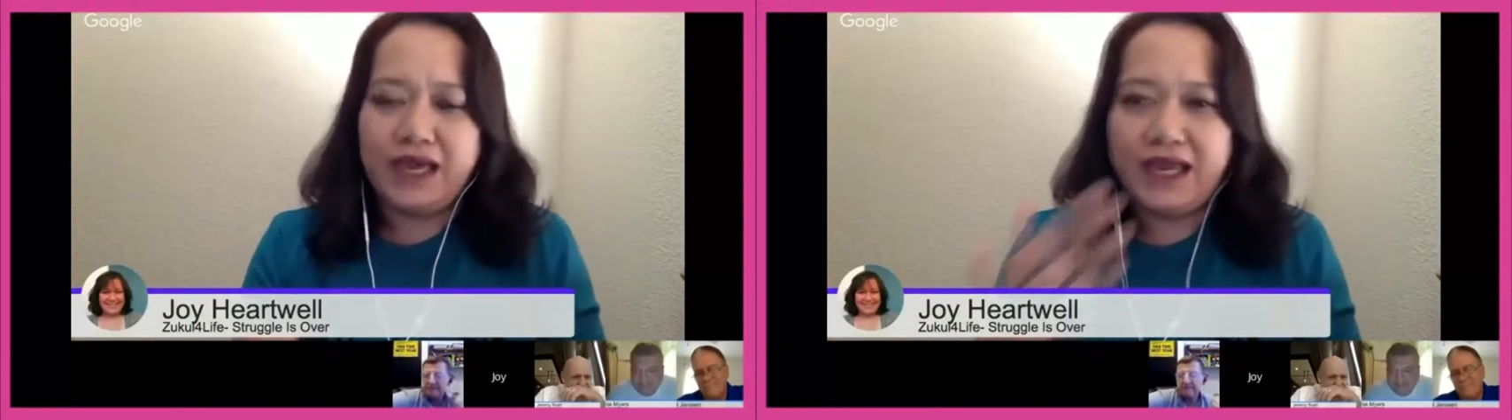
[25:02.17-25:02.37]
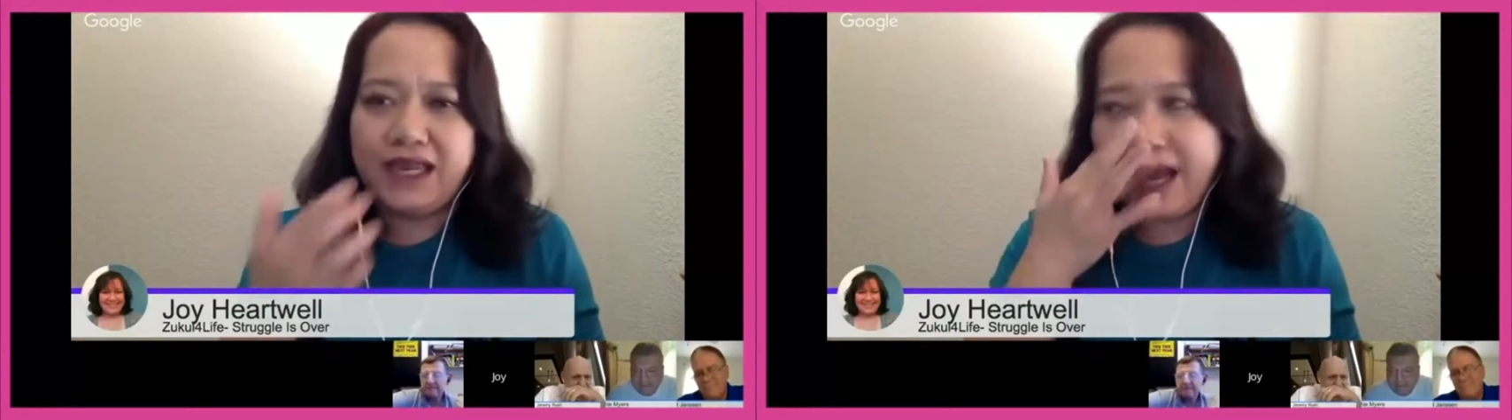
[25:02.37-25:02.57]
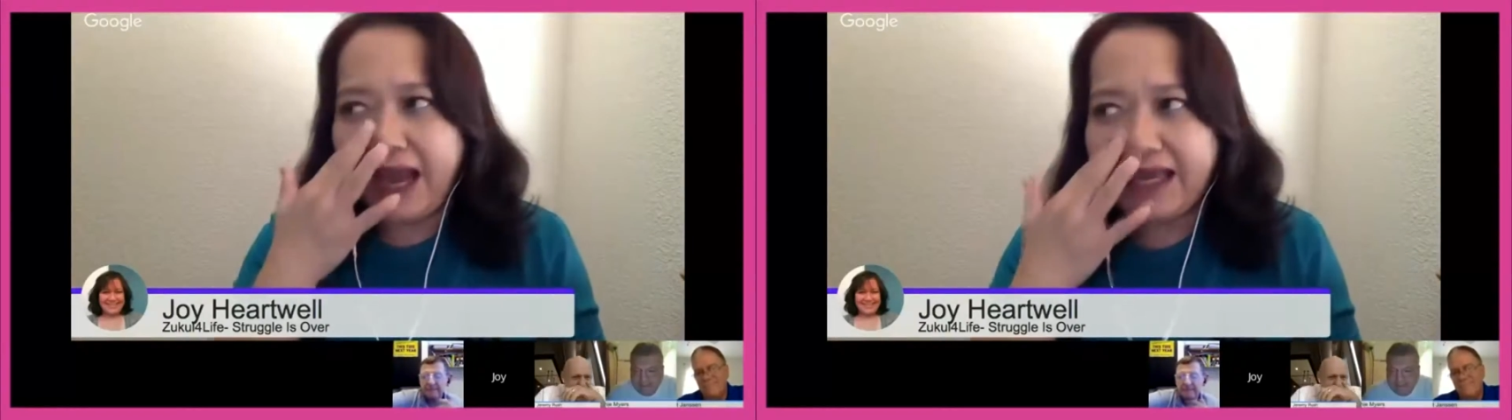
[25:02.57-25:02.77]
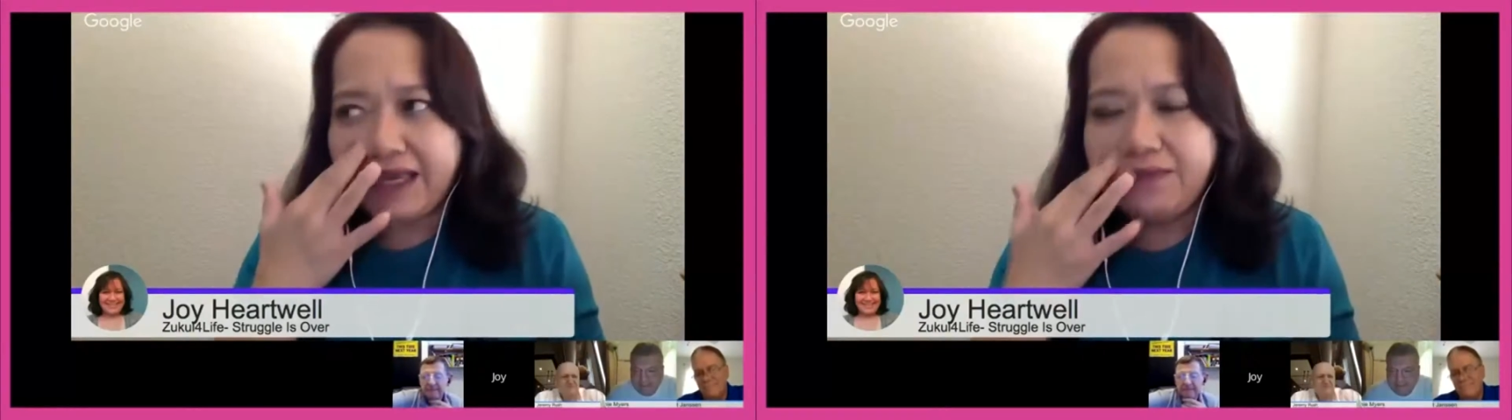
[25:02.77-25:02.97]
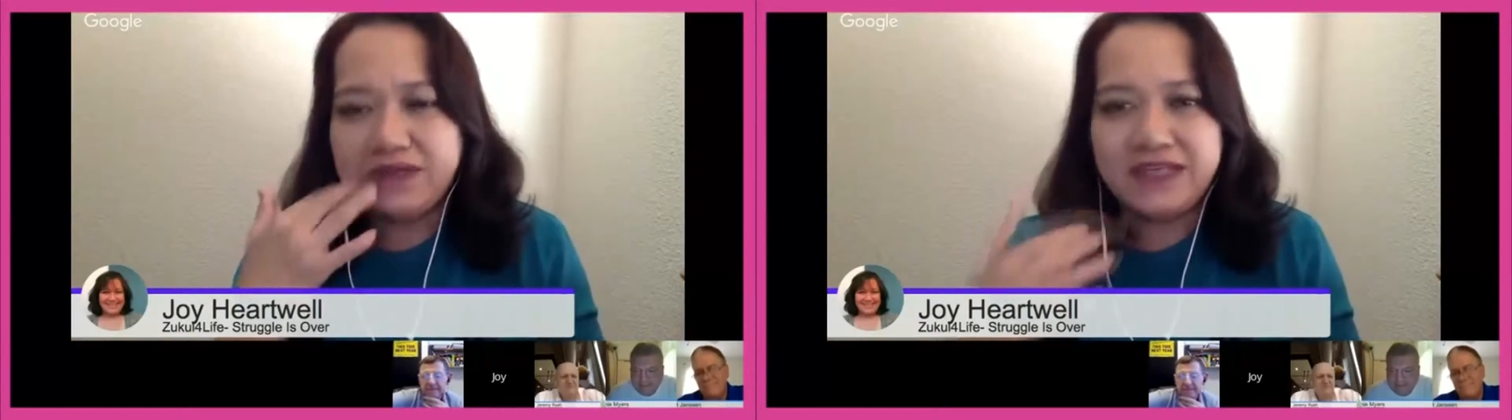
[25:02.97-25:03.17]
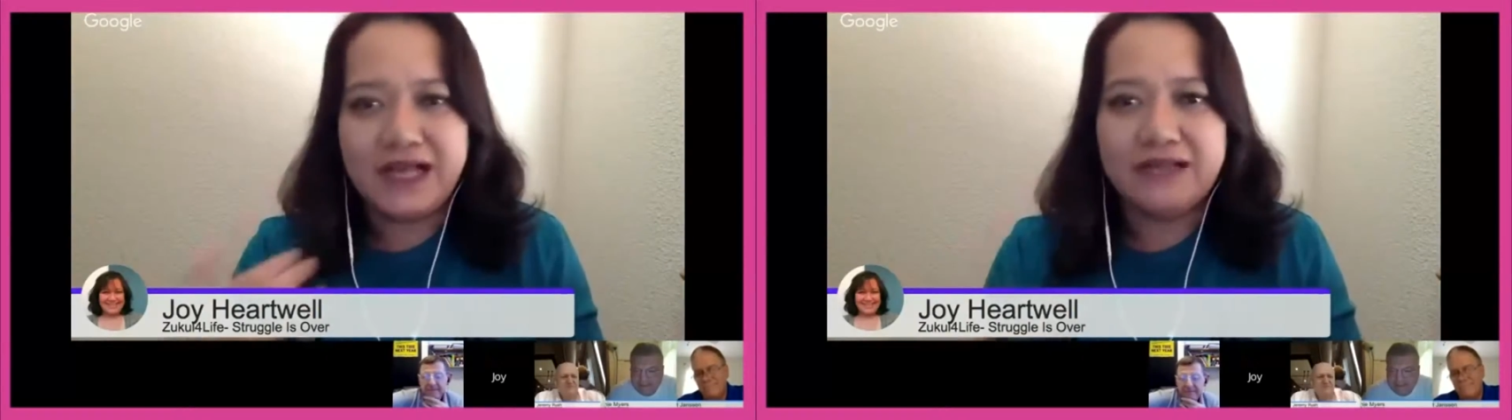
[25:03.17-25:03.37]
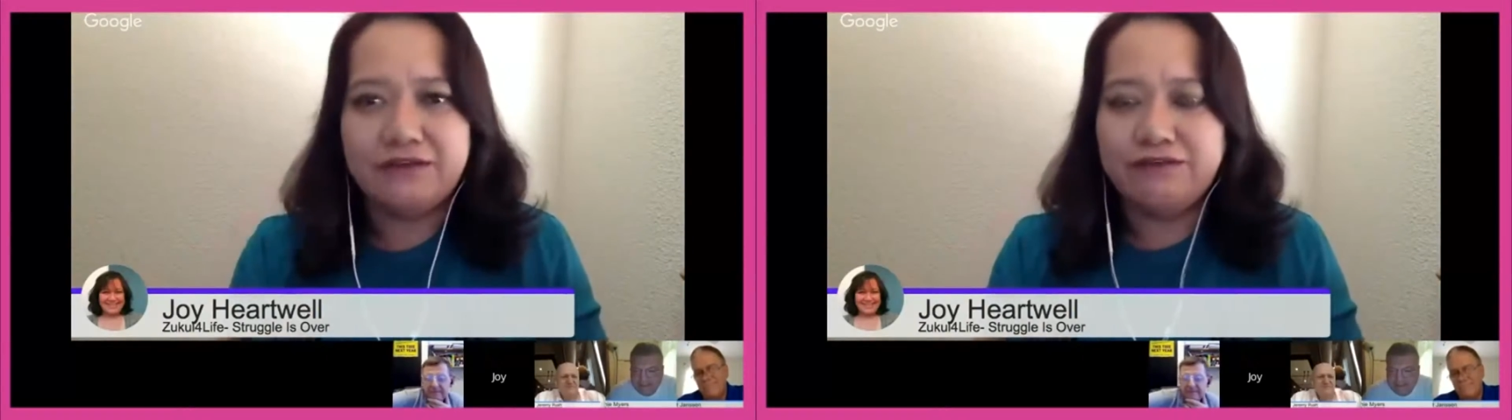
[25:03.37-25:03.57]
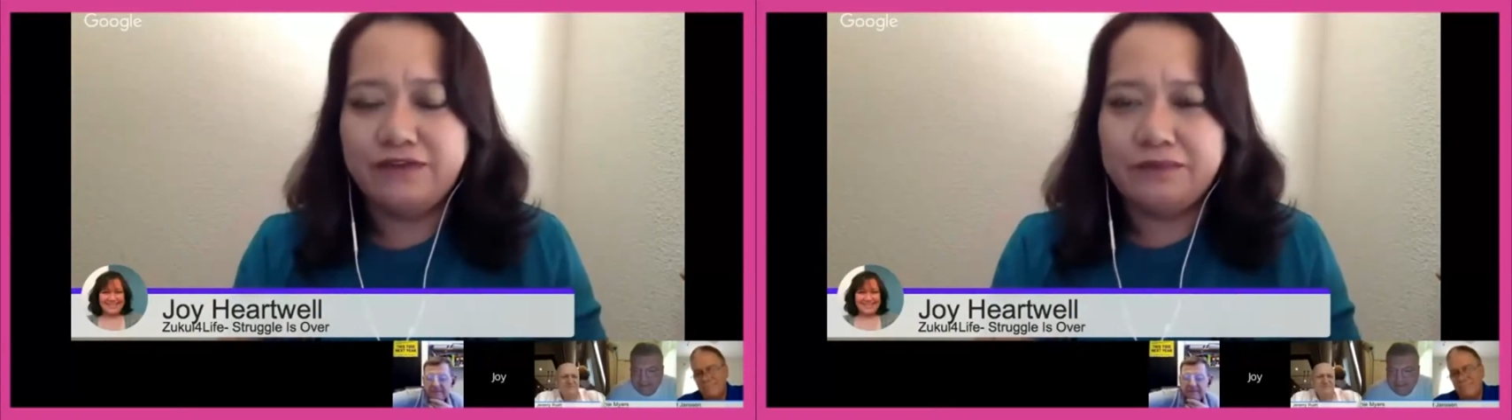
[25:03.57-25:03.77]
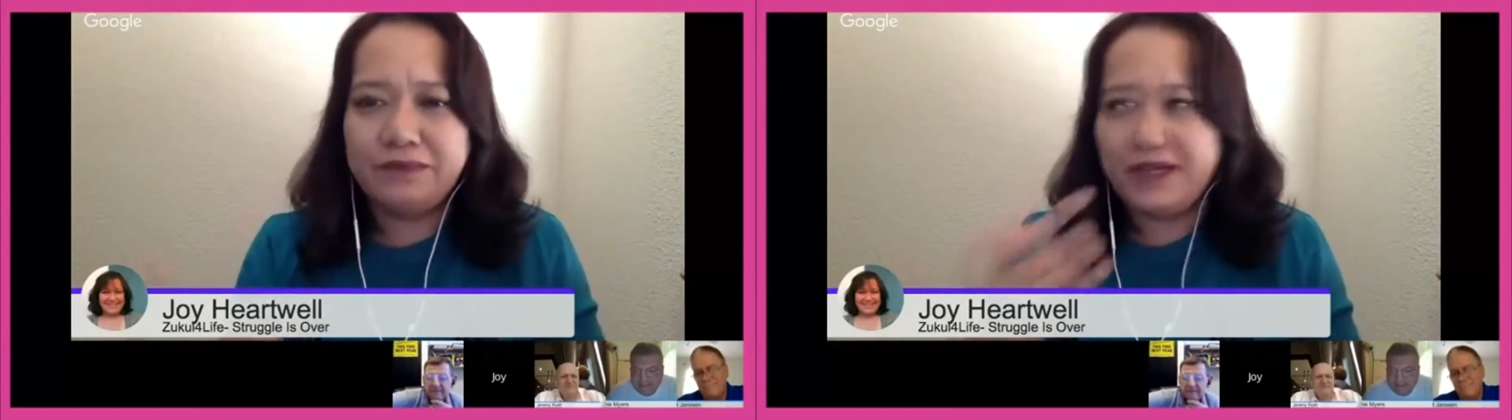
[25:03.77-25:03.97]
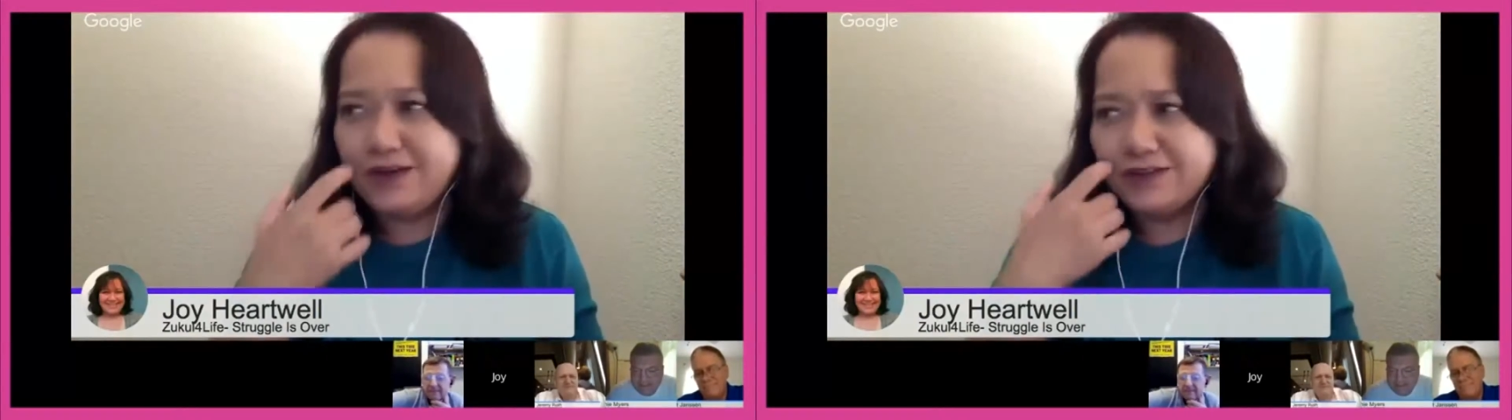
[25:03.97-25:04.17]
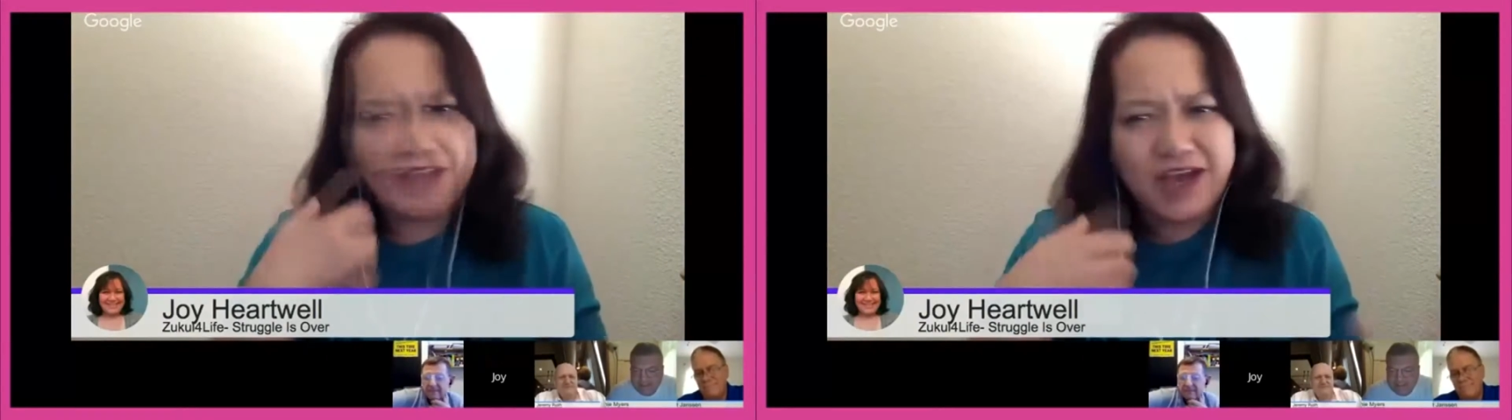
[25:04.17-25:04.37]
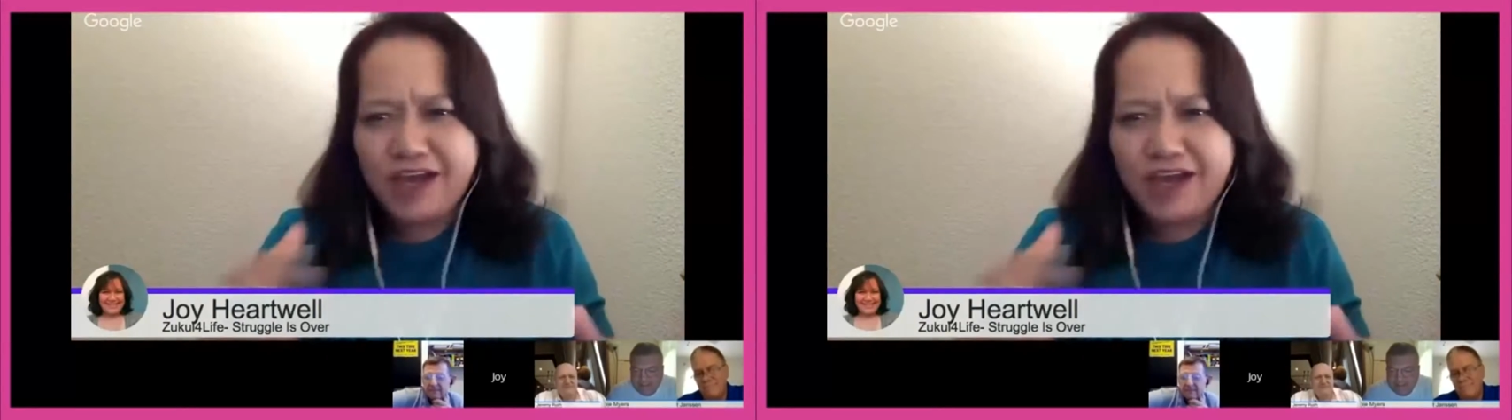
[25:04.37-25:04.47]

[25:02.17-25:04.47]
And I keep on telling the Filipinos,